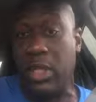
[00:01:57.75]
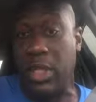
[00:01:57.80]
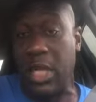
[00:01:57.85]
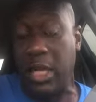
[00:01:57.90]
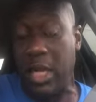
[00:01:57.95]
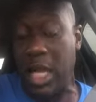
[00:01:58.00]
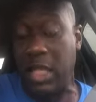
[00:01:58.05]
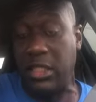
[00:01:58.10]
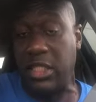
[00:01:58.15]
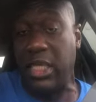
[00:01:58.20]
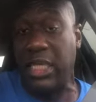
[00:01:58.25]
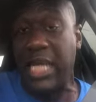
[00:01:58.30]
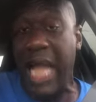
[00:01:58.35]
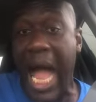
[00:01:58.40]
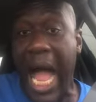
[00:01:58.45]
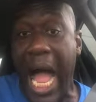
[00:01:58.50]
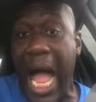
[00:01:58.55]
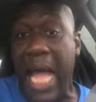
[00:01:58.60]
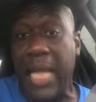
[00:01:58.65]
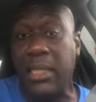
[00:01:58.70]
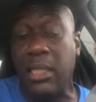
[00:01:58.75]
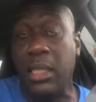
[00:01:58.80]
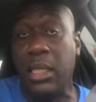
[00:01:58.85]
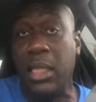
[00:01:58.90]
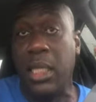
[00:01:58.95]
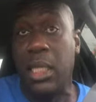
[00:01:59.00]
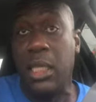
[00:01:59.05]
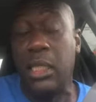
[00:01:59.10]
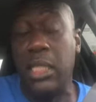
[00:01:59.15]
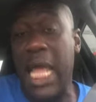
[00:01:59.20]
unto God.
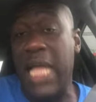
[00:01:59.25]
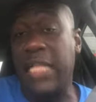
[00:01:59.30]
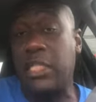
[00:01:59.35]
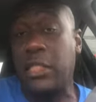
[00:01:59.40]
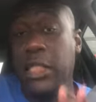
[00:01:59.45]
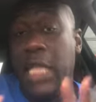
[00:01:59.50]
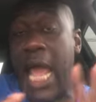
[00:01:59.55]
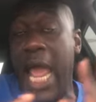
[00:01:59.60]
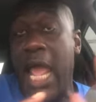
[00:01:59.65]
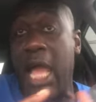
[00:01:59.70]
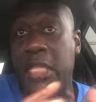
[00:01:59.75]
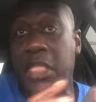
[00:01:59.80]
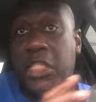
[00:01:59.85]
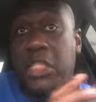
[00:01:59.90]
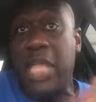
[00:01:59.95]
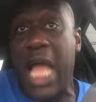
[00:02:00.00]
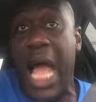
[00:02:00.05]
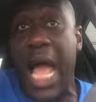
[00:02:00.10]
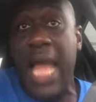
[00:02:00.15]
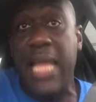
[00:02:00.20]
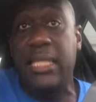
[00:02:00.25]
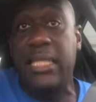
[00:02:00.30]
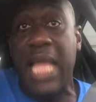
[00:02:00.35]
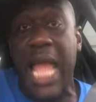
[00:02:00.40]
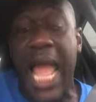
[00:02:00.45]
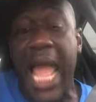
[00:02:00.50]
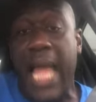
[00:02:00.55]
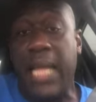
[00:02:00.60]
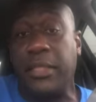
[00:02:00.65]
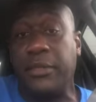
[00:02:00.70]
Let's lay aside
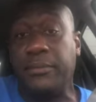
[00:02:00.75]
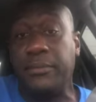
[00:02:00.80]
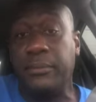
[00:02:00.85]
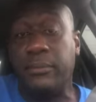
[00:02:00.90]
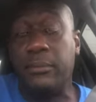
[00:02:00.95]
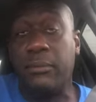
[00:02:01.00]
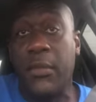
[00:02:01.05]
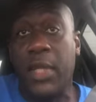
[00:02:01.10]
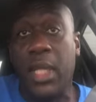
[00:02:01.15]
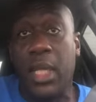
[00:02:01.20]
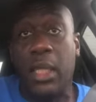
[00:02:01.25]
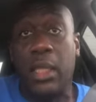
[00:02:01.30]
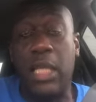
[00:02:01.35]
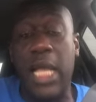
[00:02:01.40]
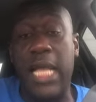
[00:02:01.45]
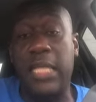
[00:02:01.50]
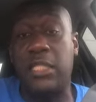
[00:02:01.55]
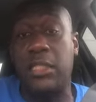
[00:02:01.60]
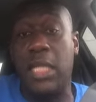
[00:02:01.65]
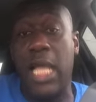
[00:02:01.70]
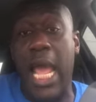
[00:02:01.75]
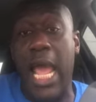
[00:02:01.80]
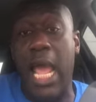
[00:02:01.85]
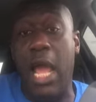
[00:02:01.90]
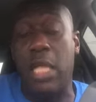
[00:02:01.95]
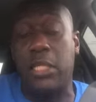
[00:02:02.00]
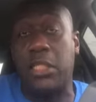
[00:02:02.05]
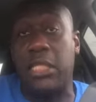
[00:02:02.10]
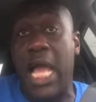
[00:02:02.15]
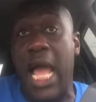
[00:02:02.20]
that. Let's lay
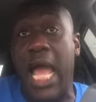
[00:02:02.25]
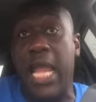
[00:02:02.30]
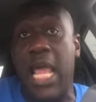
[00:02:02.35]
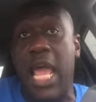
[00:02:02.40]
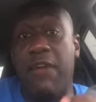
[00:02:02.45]
aside